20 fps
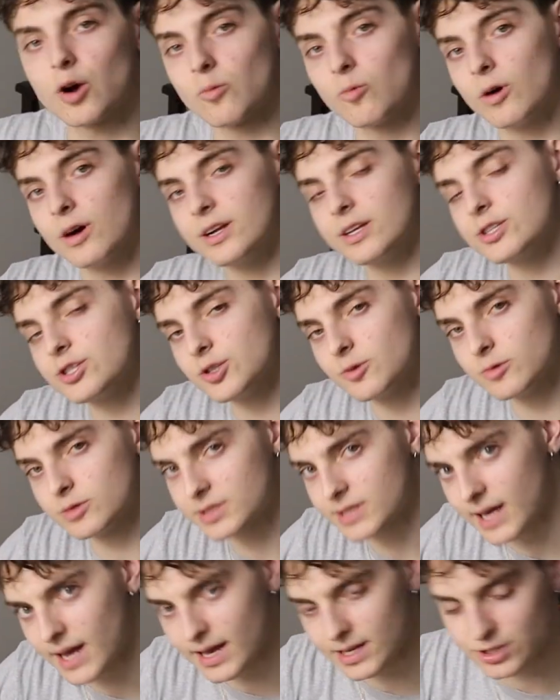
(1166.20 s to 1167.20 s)
one issue was
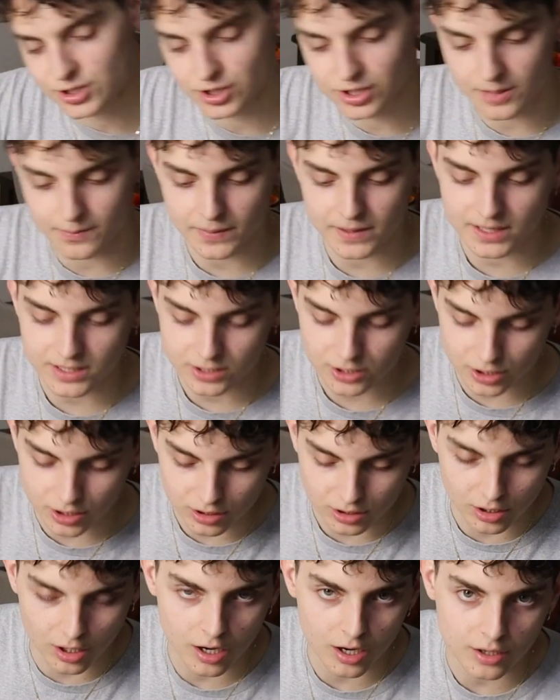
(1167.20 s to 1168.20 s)
that shipping took
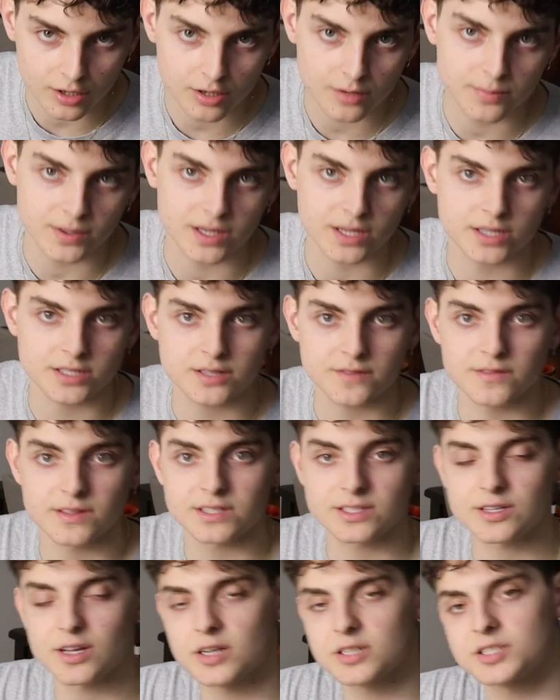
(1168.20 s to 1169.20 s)
longer because of
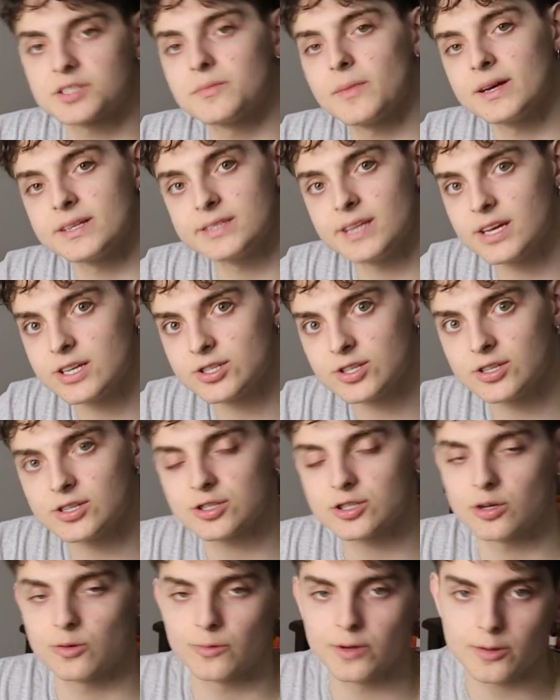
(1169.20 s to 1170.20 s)
this customization.
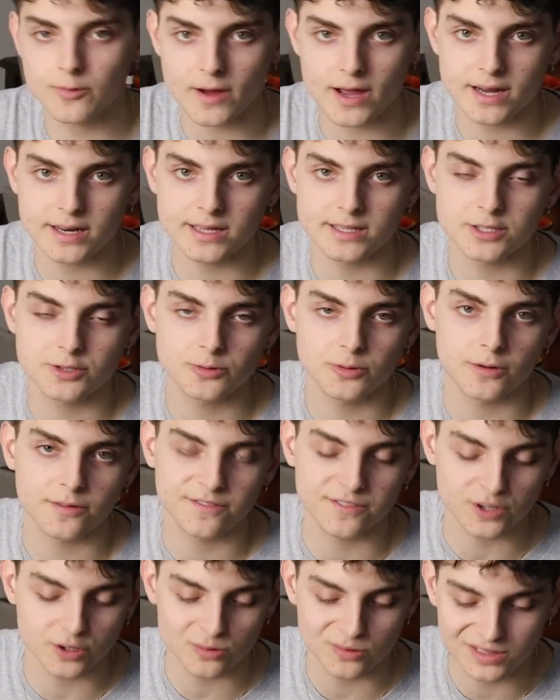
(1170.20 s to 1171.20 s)
So we ran into a
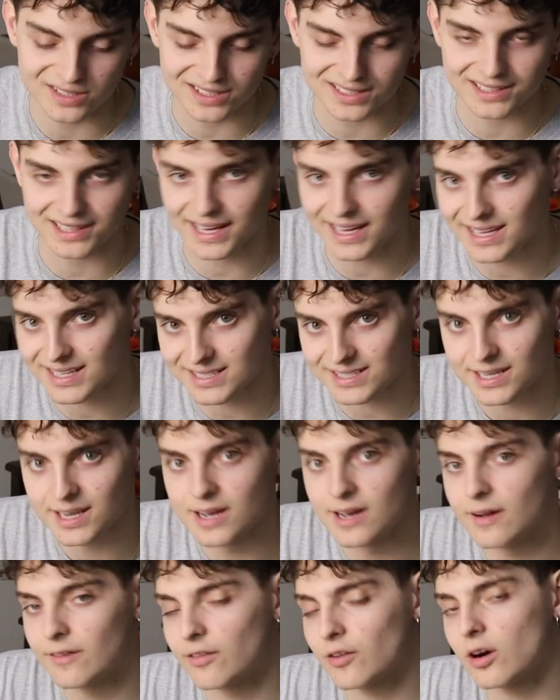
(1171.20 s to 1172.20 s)
few delays
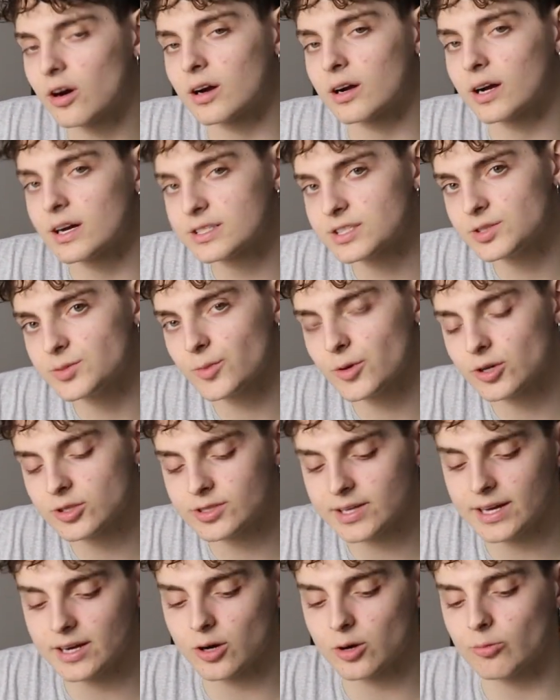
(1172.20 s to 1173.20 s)
for our
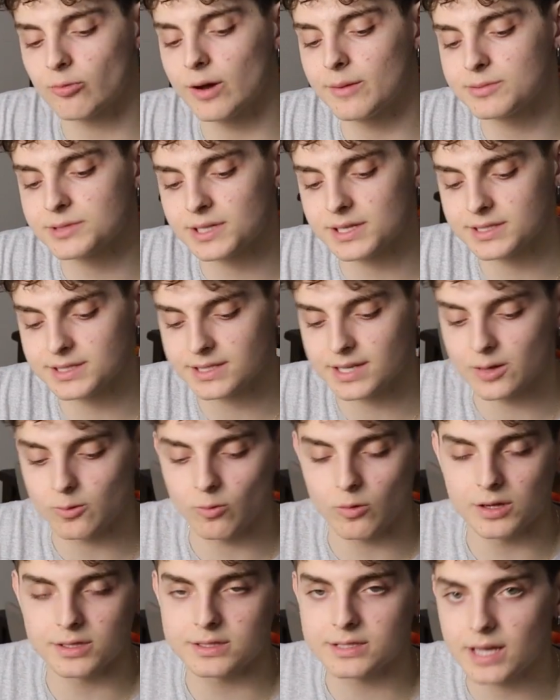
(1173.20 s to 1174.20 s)
customers, and our website said
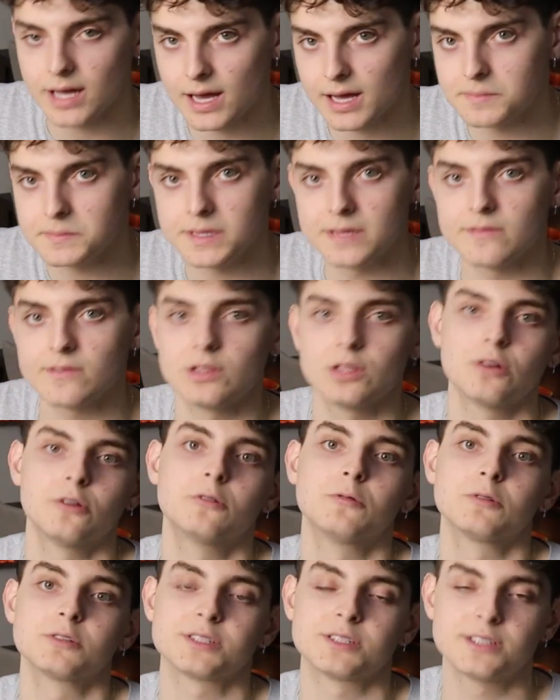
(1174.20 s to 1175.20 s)
one time, even
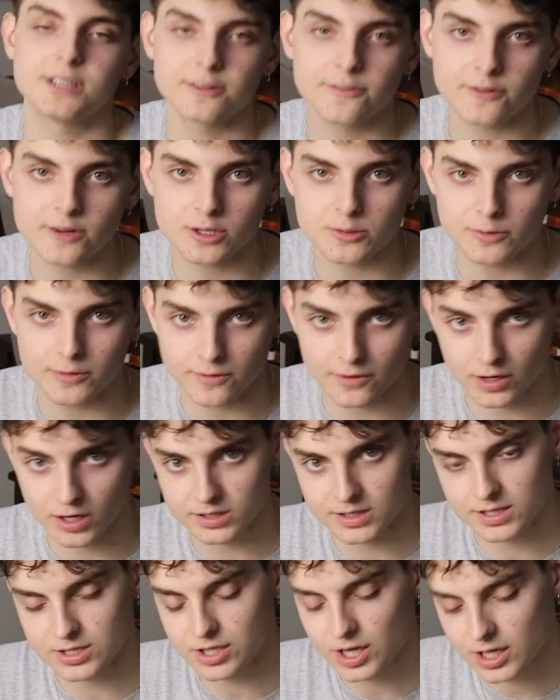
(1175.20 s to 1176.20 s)
though it was different, we
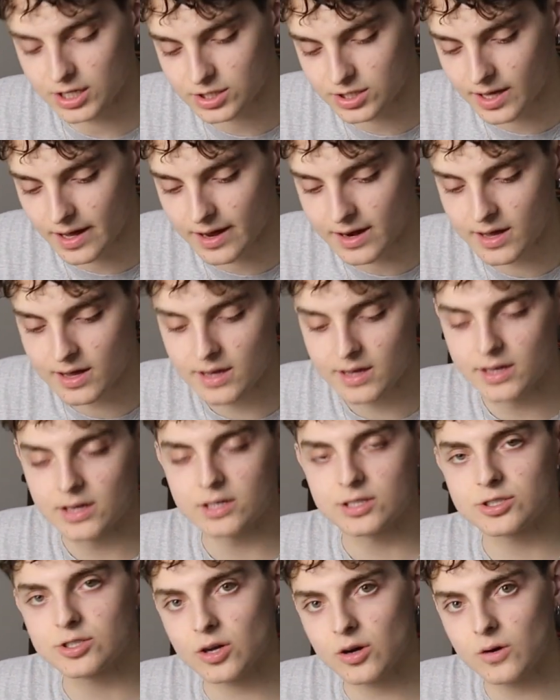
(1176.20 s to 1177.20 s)
forgot to change that.
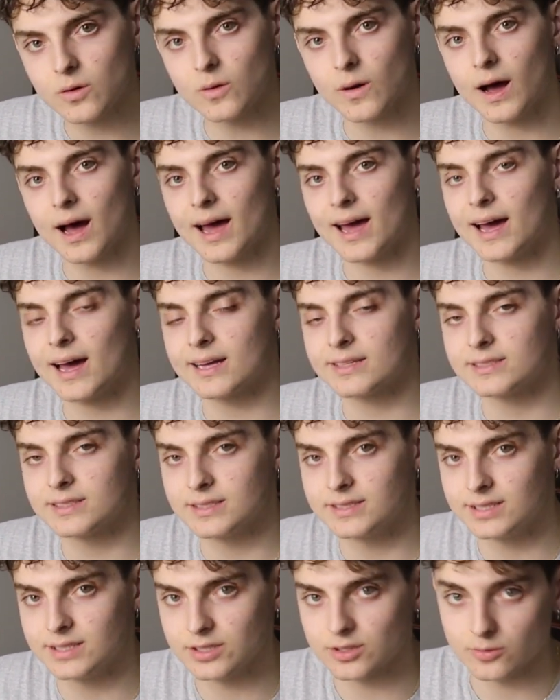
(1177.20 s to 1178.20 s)
So I had to
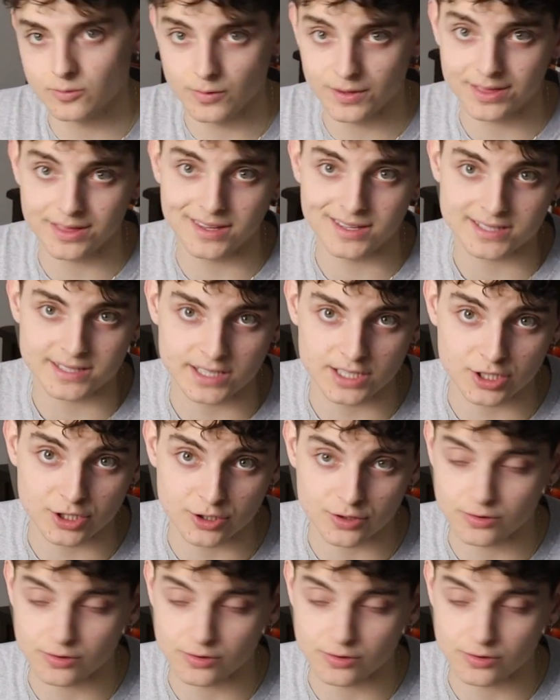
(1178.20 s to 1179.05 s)
deal with this issue.